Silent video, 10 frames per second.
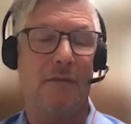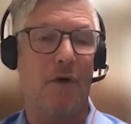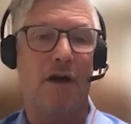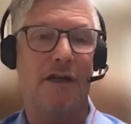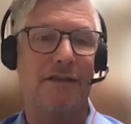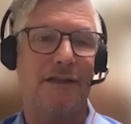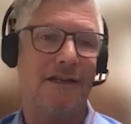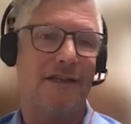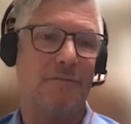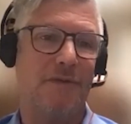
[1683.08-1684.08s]
the market that
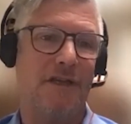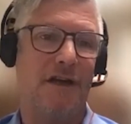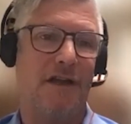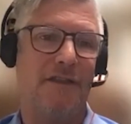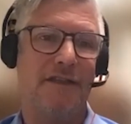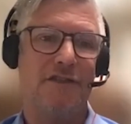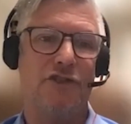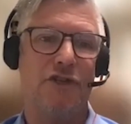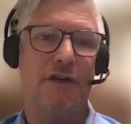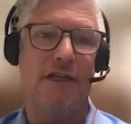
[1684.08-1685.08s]
has been on this
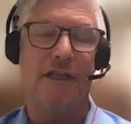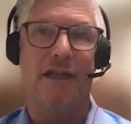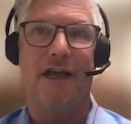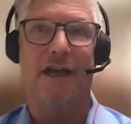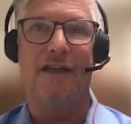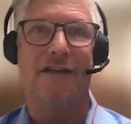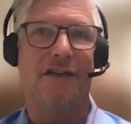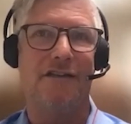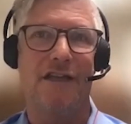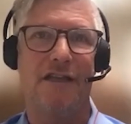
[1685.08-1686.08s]
journey and
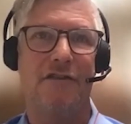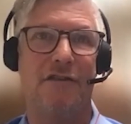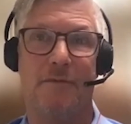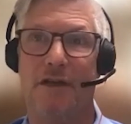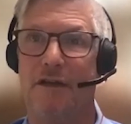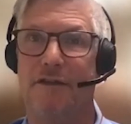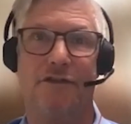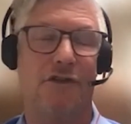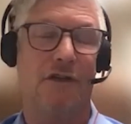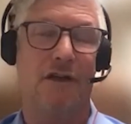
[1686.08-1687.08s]
continues to be
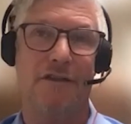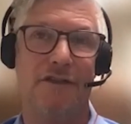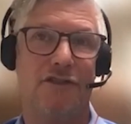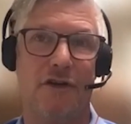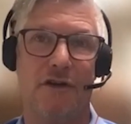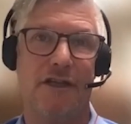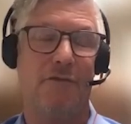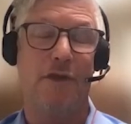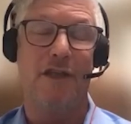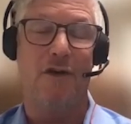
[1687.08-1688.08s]
on this journey,
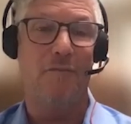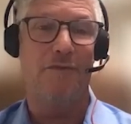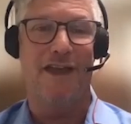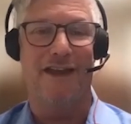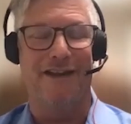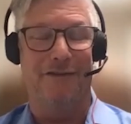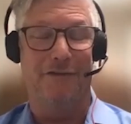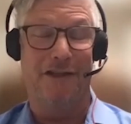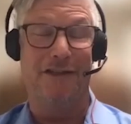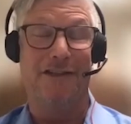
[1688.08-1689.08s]
and we hope that
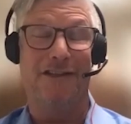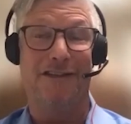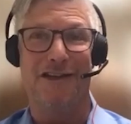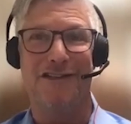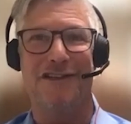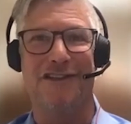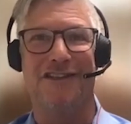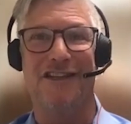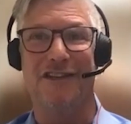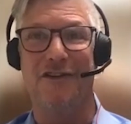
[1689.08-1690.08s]
it does
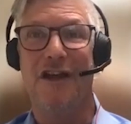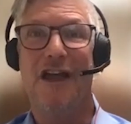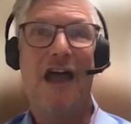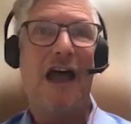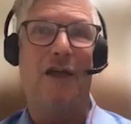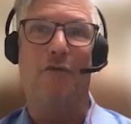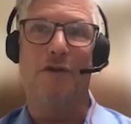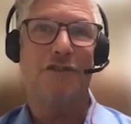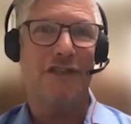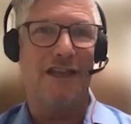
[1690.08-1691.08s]
continue. I
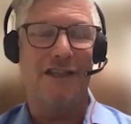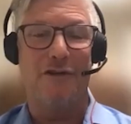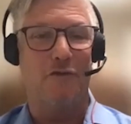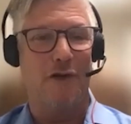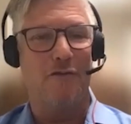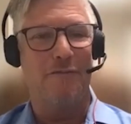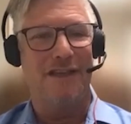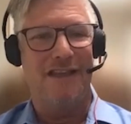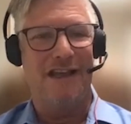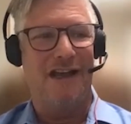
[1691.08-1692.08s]
will say there will
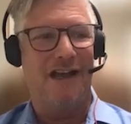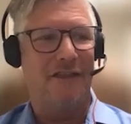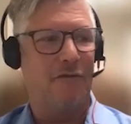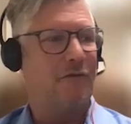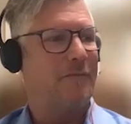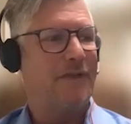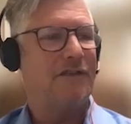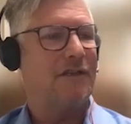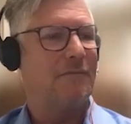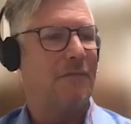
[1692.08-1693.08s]
be
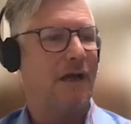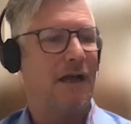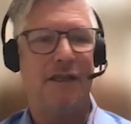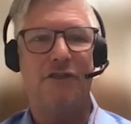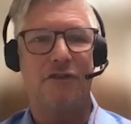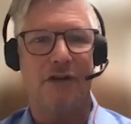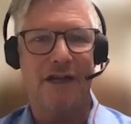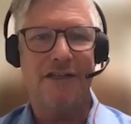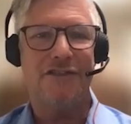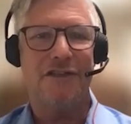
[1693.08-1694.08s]
some Easter
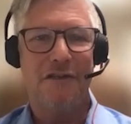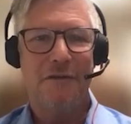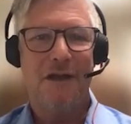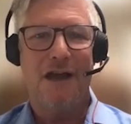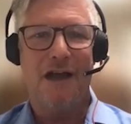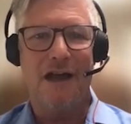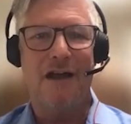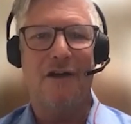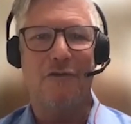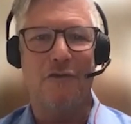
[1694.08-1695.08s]
eggs
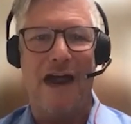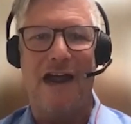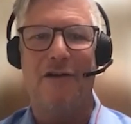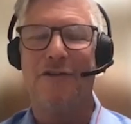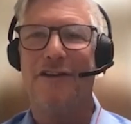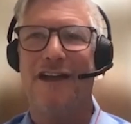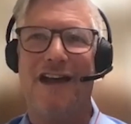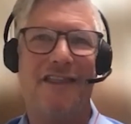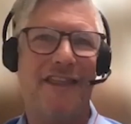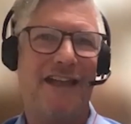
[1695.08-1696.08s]
around
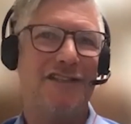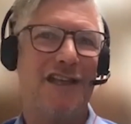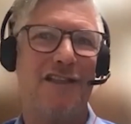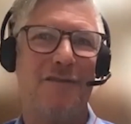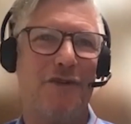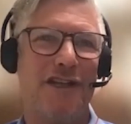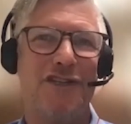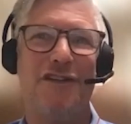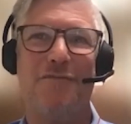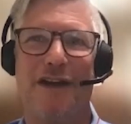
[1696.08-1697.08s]
that
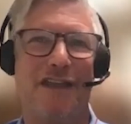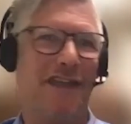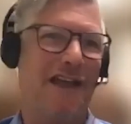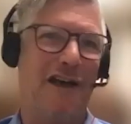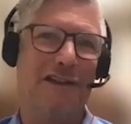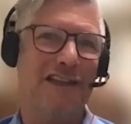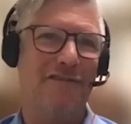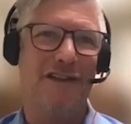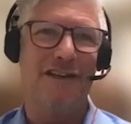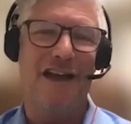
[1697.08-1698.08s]
celebration, but I think I'll
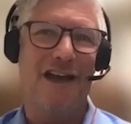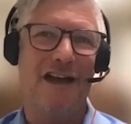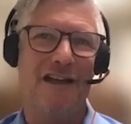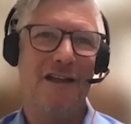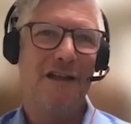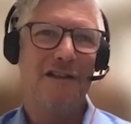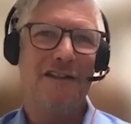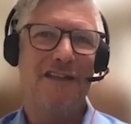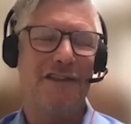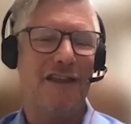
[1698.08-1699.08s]
leave
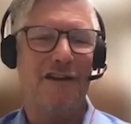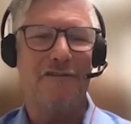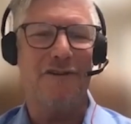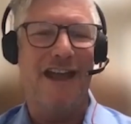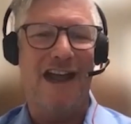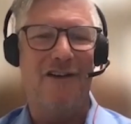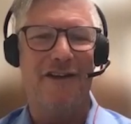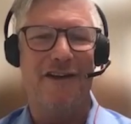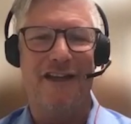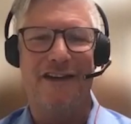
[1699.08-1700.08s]
it there for now,
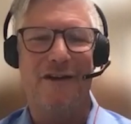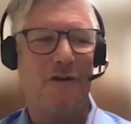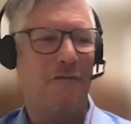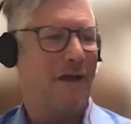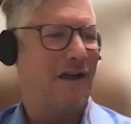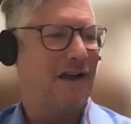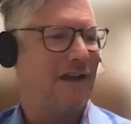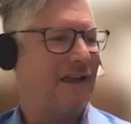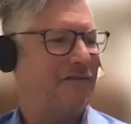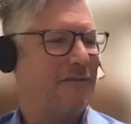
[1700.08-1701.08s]
and hope
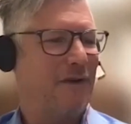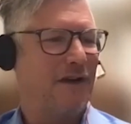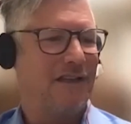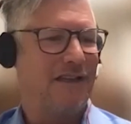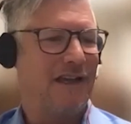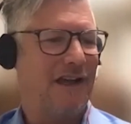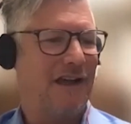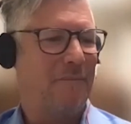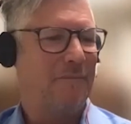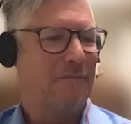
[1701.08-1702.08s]
everybody
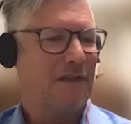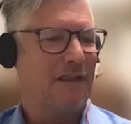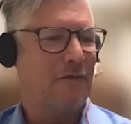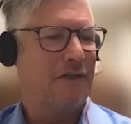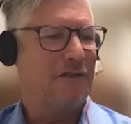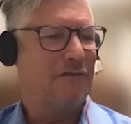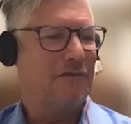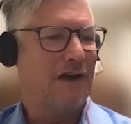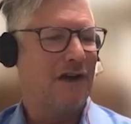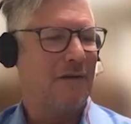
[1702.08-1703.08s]
that we
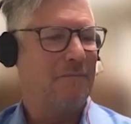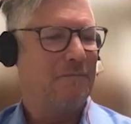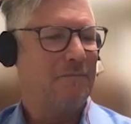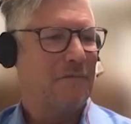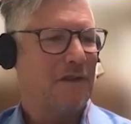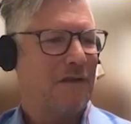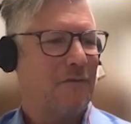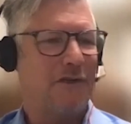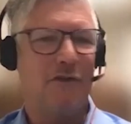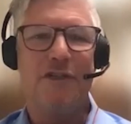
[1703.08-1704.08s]
do
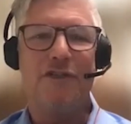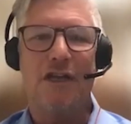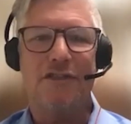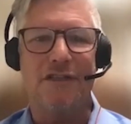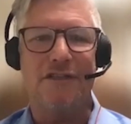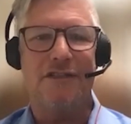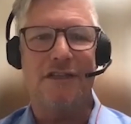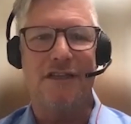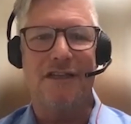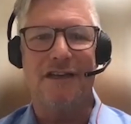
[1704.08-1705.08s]
it justice
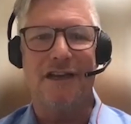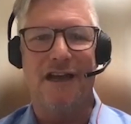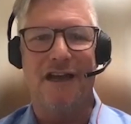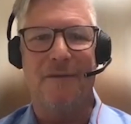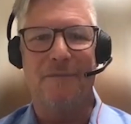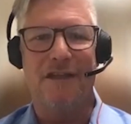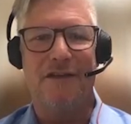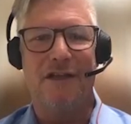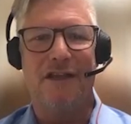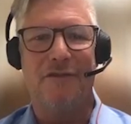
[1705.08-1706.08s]
in
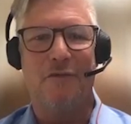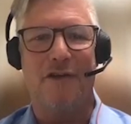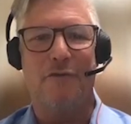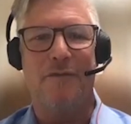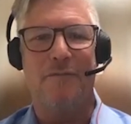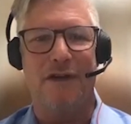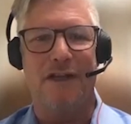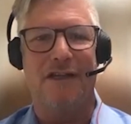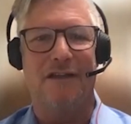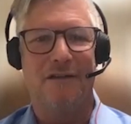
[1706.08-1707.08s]
when we
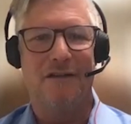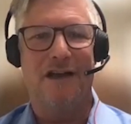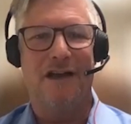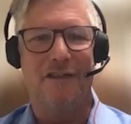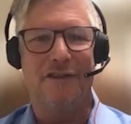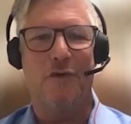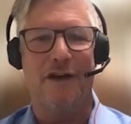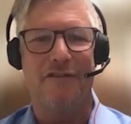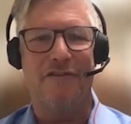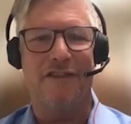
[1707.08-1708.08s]
bring the
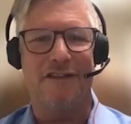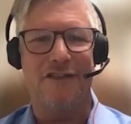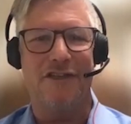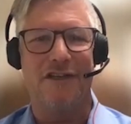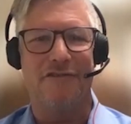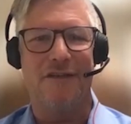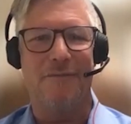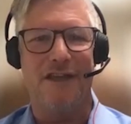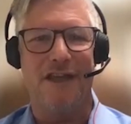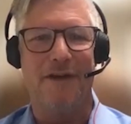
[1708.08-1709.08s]
25th edition of
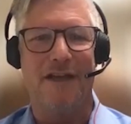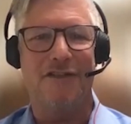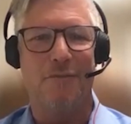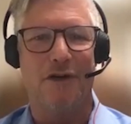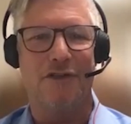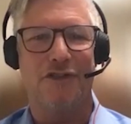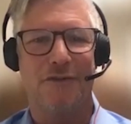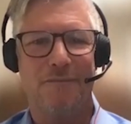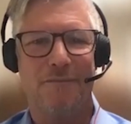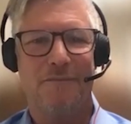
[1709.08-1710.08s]
TPM next March.